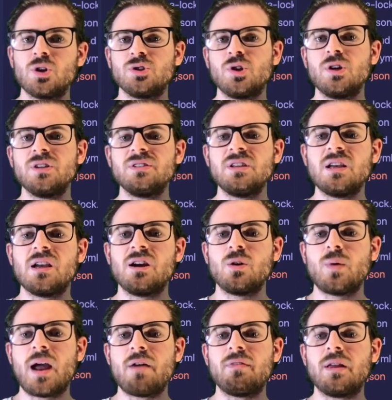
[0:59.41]
So you can see here
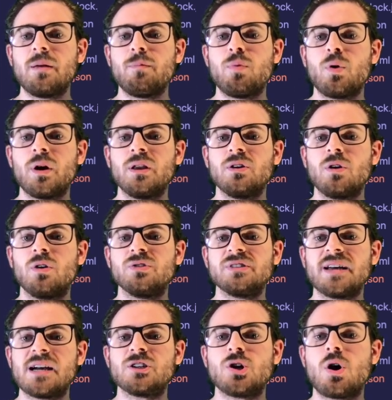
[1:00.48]
we have an endpoint called
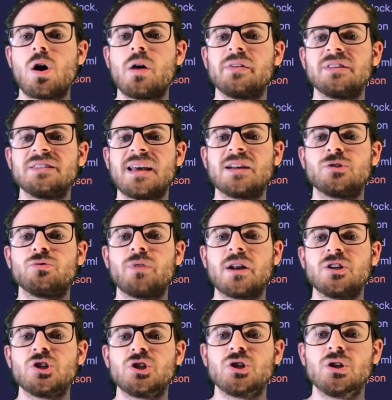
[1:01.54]

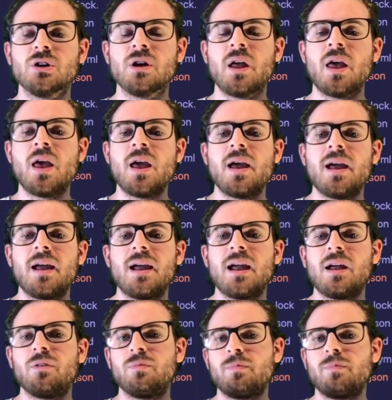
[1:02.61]
/auth/register. And